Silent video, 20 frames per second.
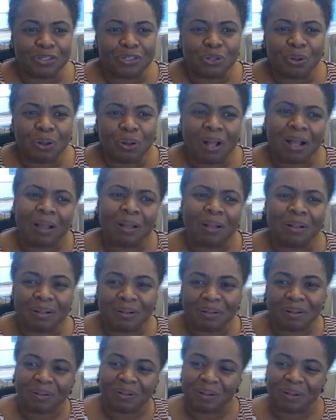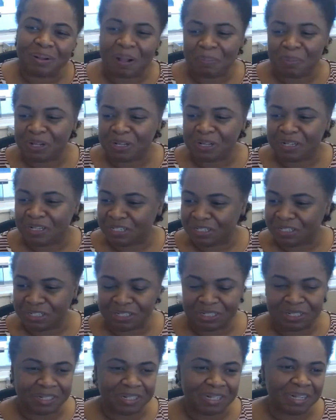So I'm
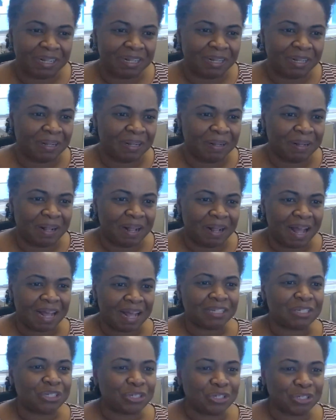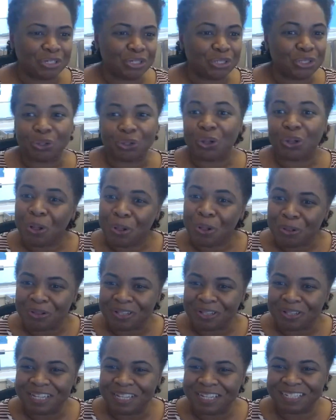gonna ask
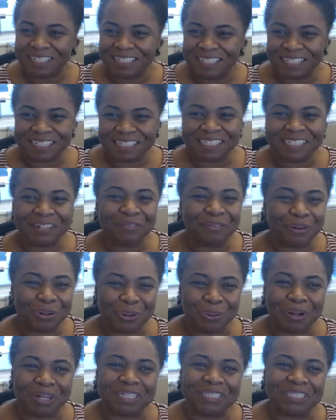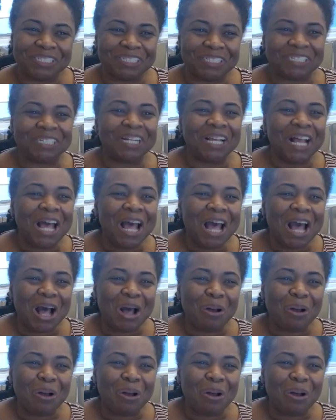Shercole a different question.